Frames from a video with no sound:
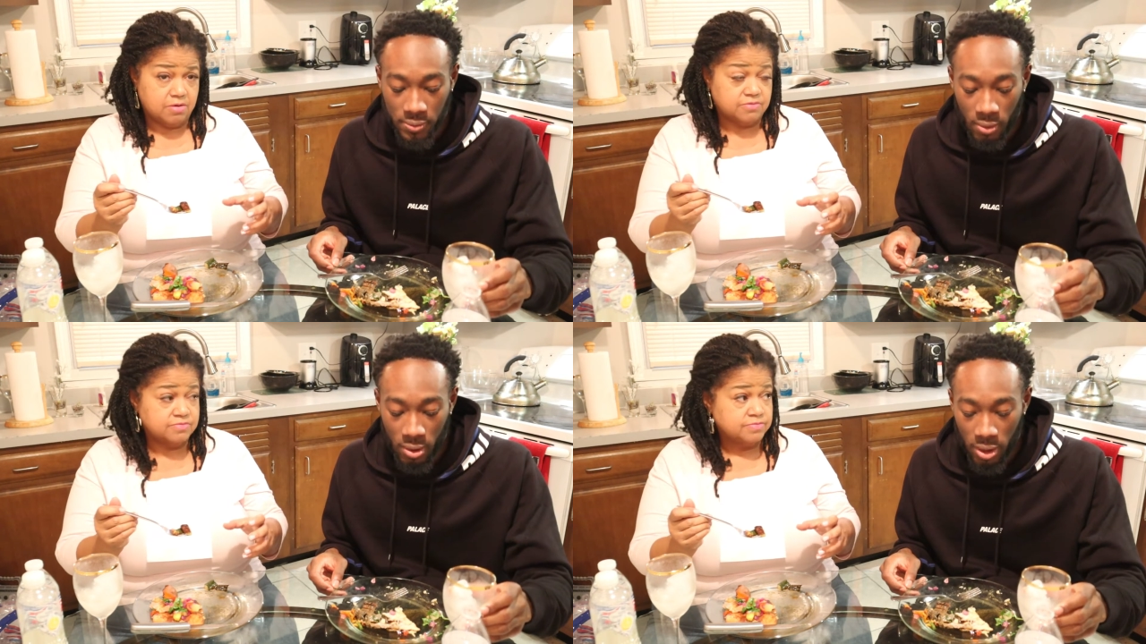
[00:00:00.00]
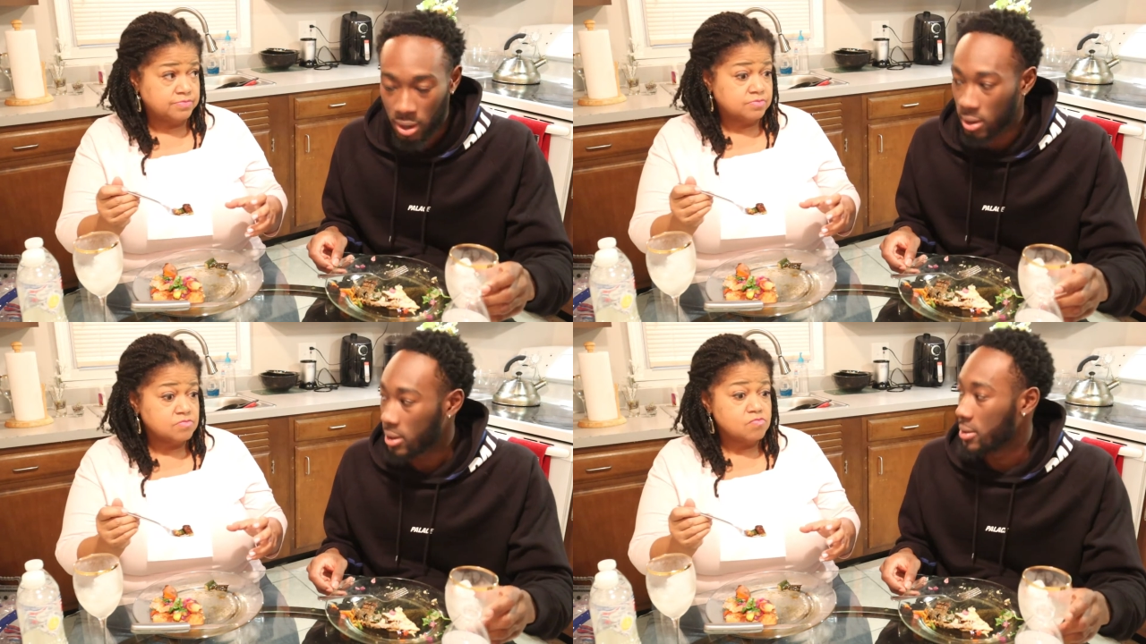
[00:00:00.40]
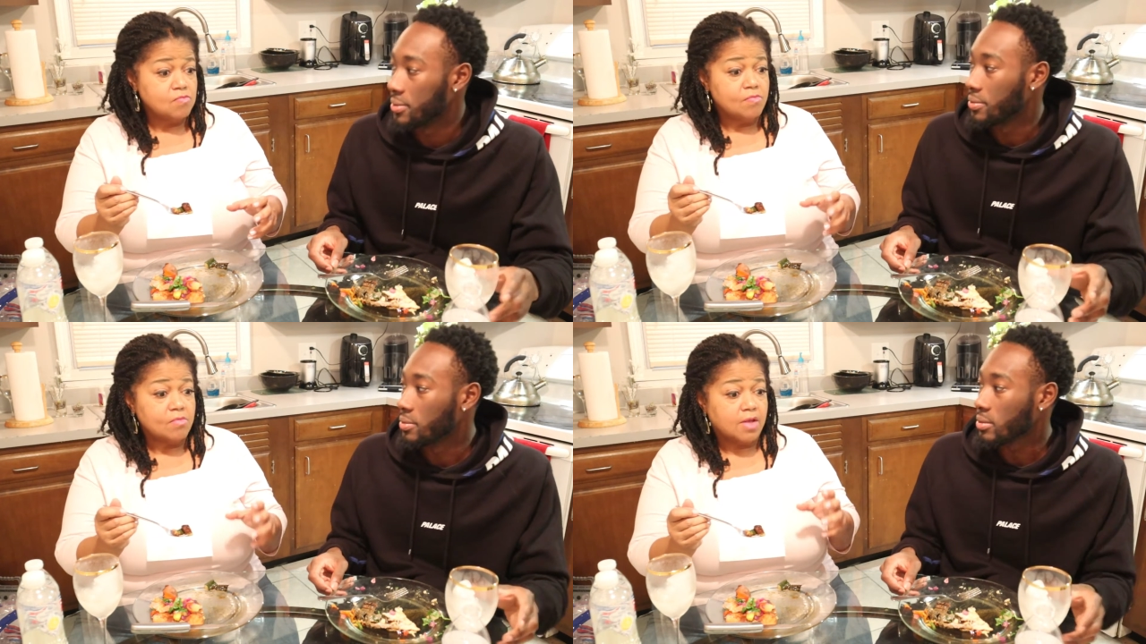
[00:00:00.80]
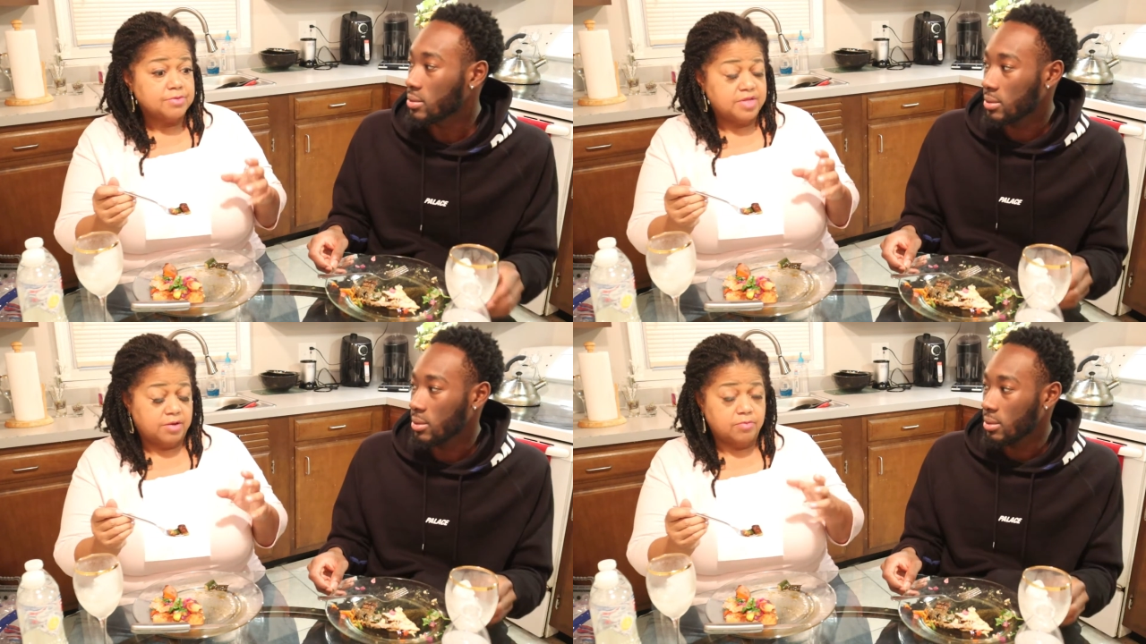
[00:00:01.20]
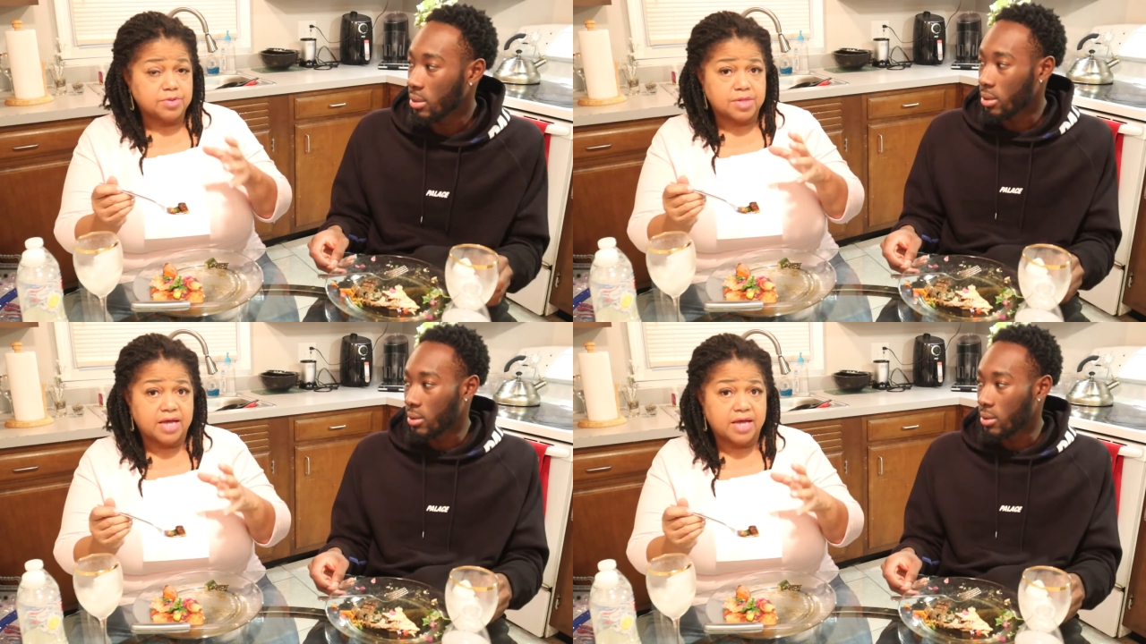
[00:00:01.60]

Speaker 1: Uh-huh. That it was